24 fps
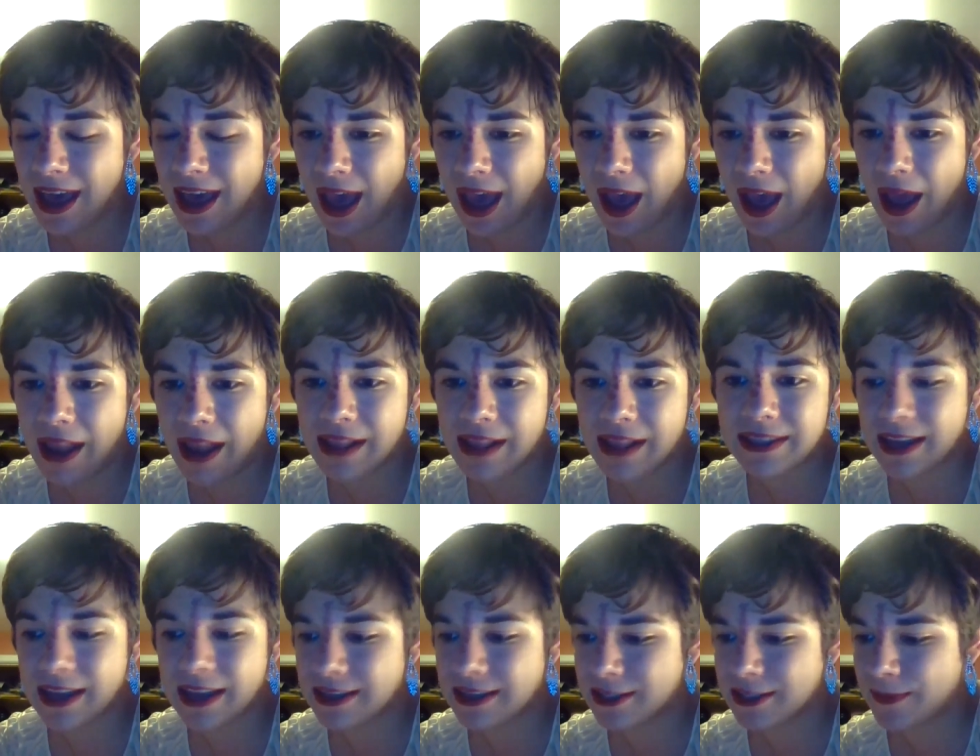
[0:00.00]
And it's
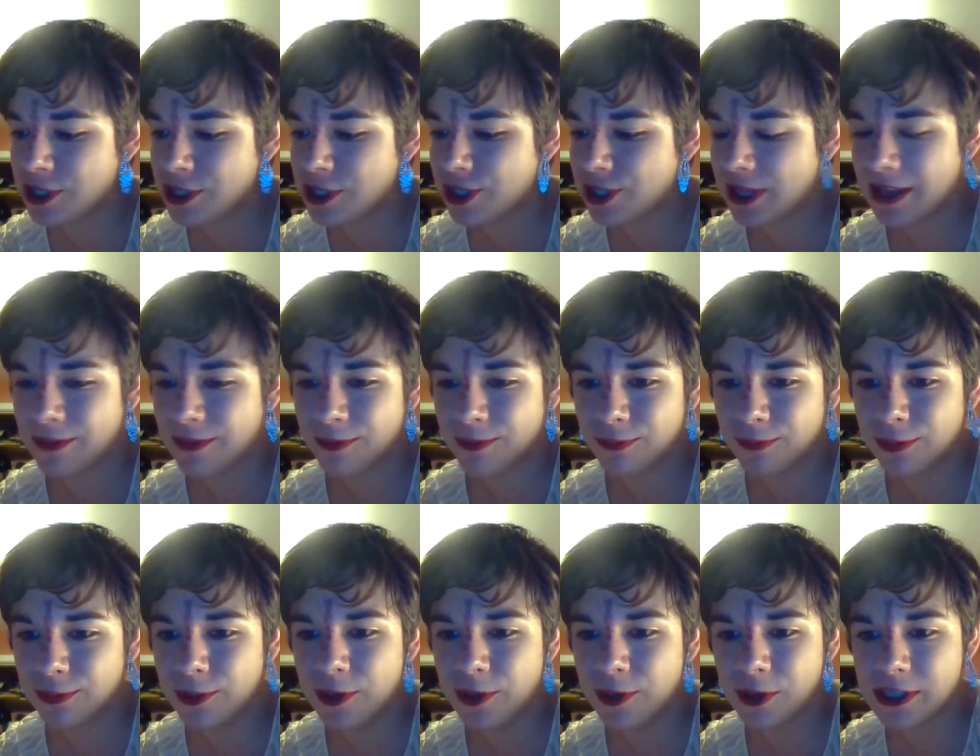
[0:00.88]
especially
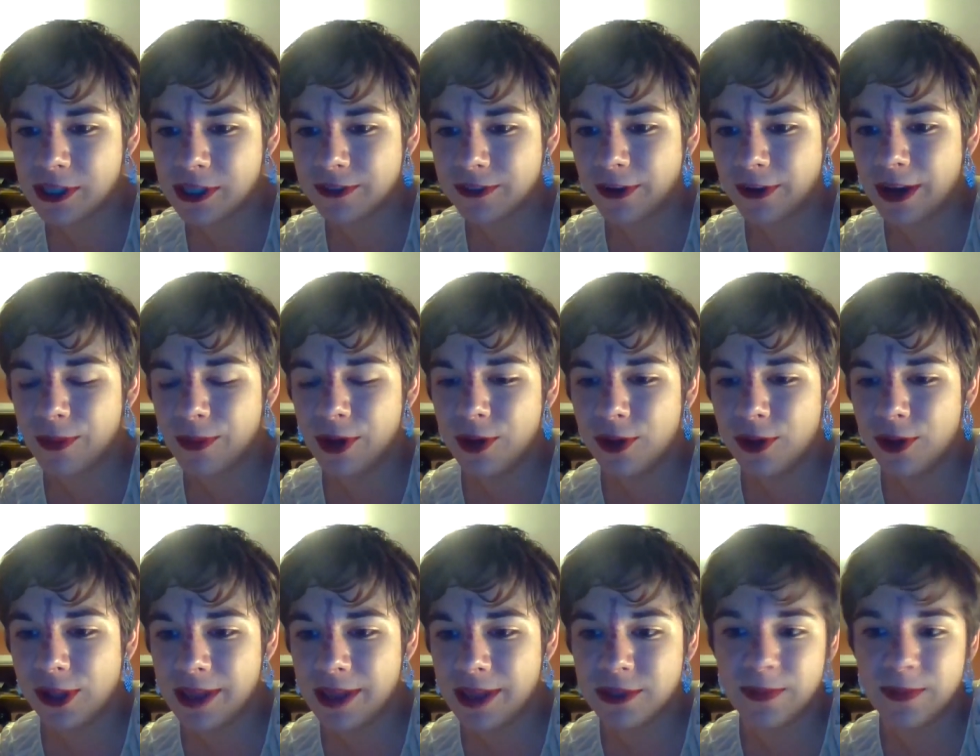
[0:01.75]
ludicrous for anyone who
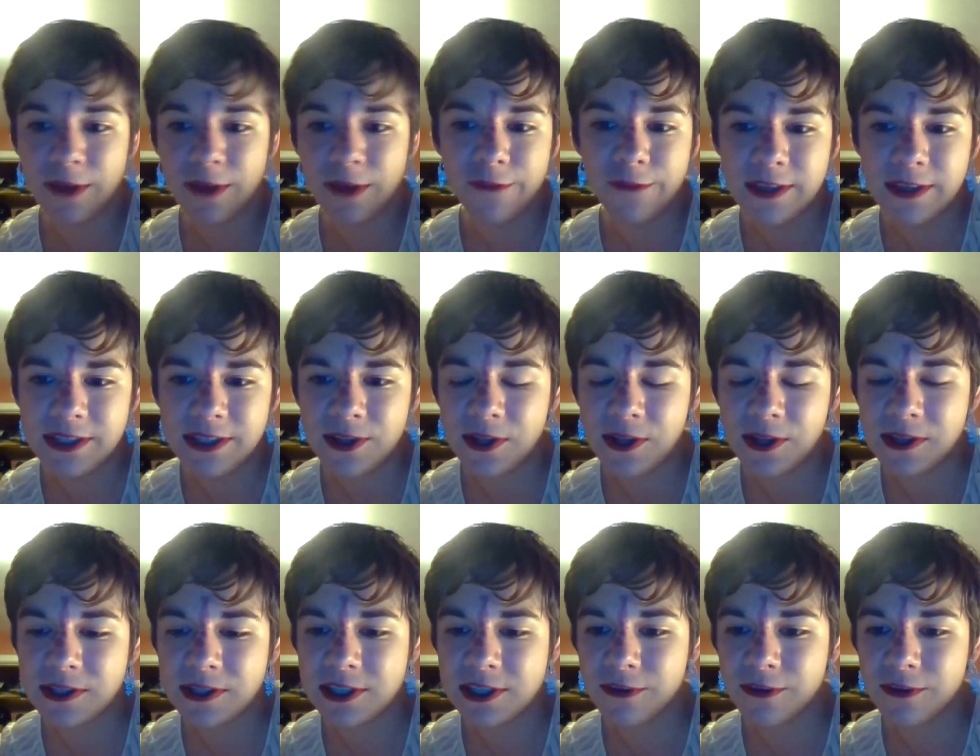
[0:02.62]
claims to be a fiscal
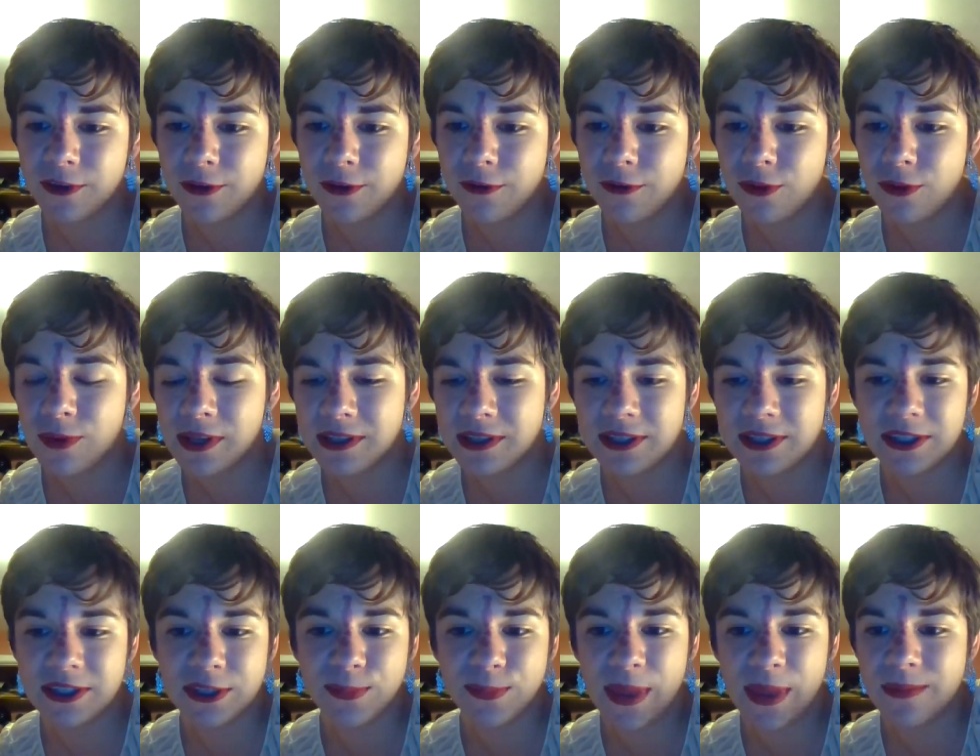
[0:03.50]
conservative who wants to
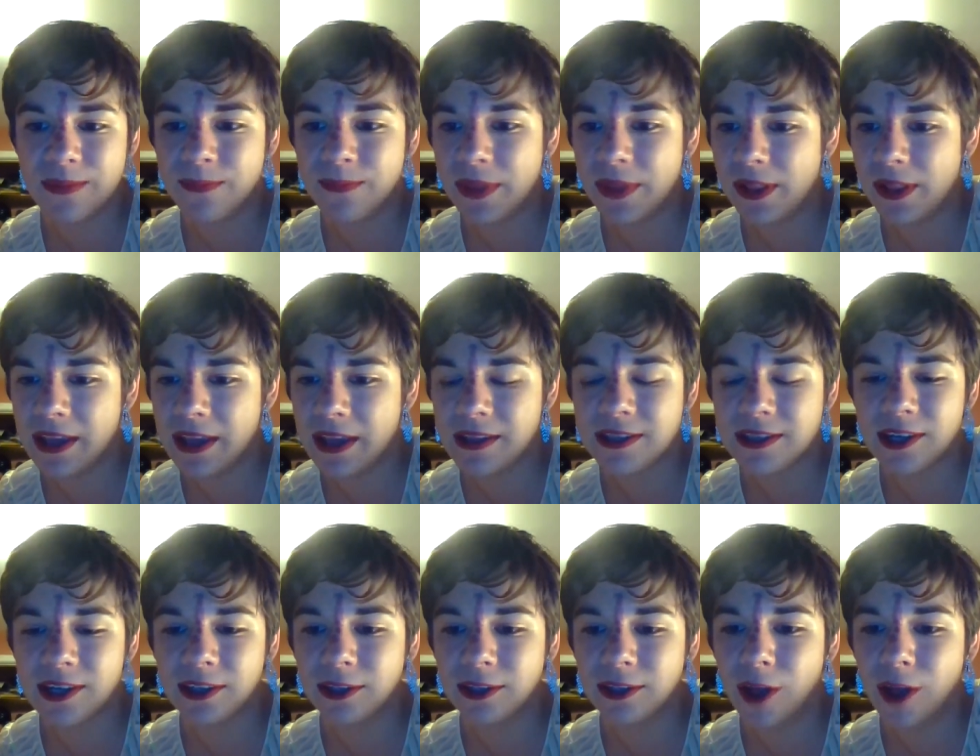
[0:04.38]
spend billions
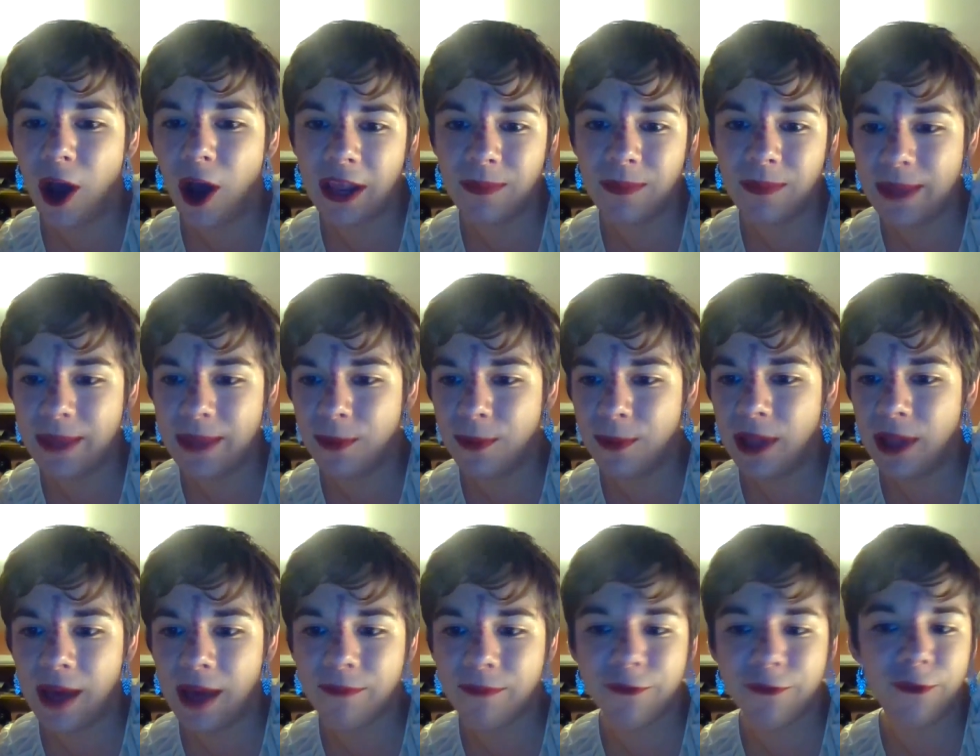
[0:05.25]
on locking people
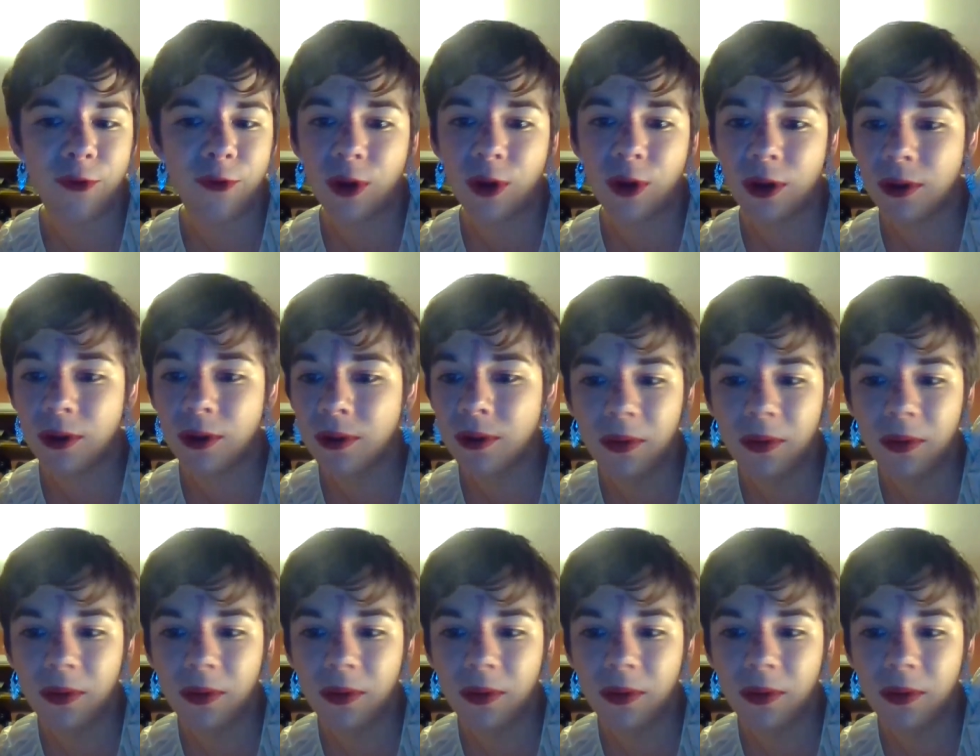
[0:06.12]
up for